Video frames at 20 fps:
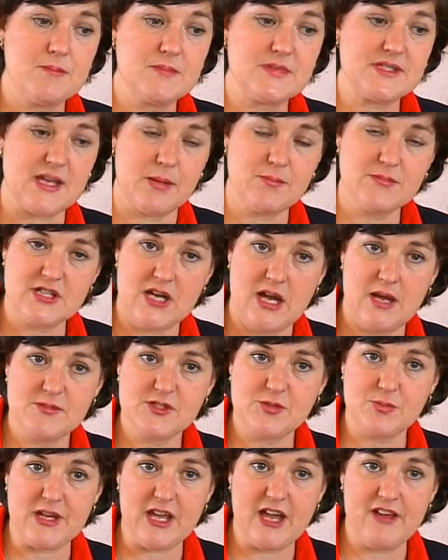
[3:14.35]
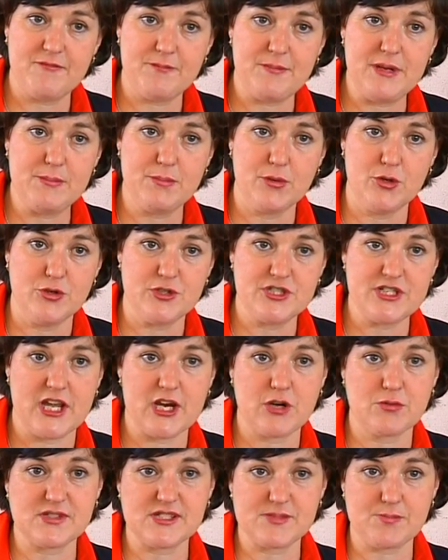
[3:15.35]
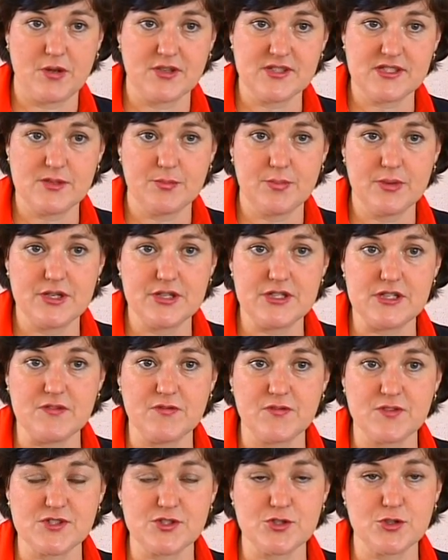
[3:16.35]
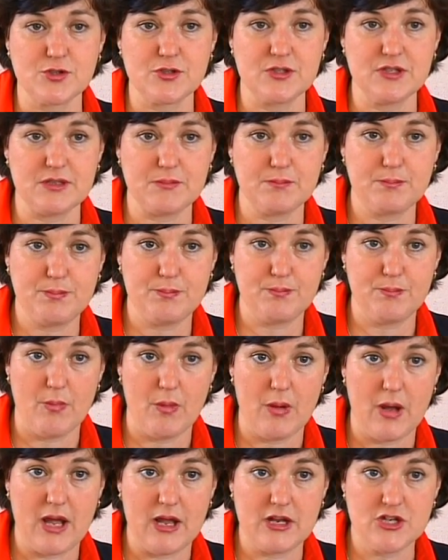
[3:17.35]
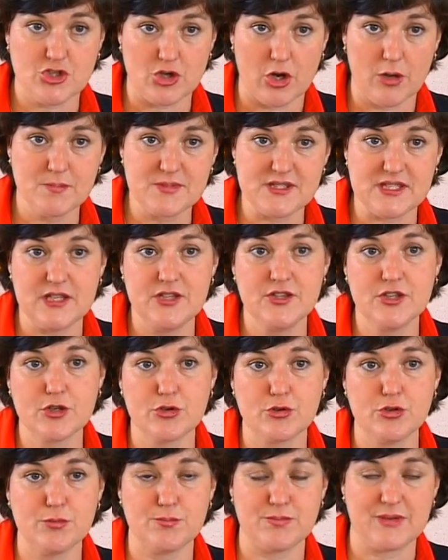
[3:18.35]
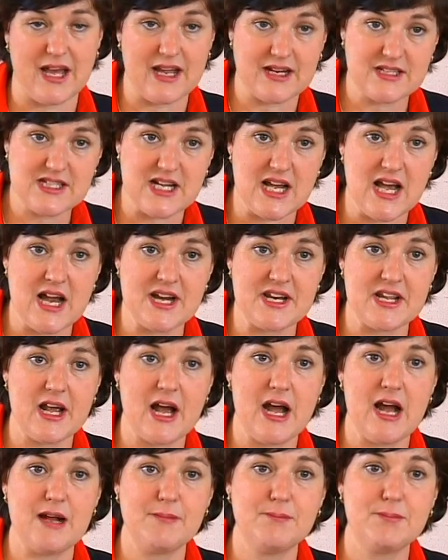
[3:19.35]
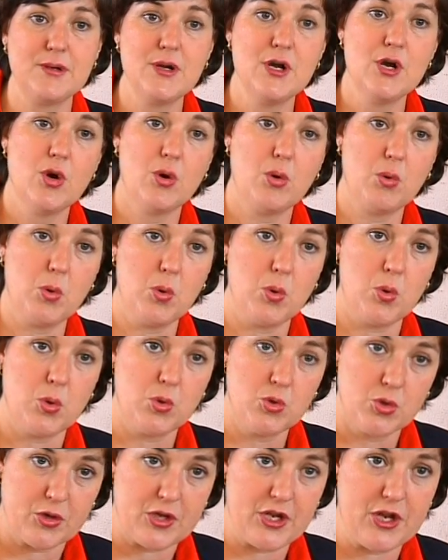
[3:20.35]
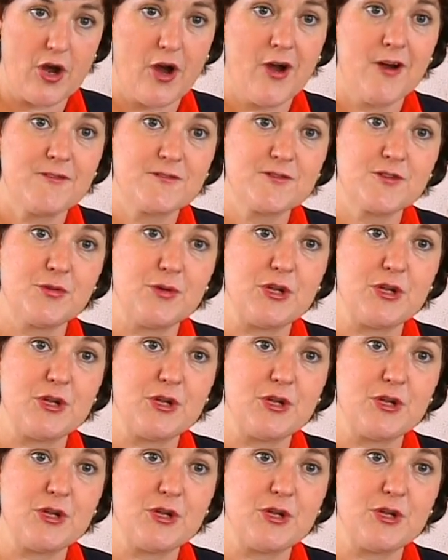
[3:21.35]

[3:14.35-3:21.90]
Sometimes we have people who take responsibility for certain jobs in the group, like tidying up or looking after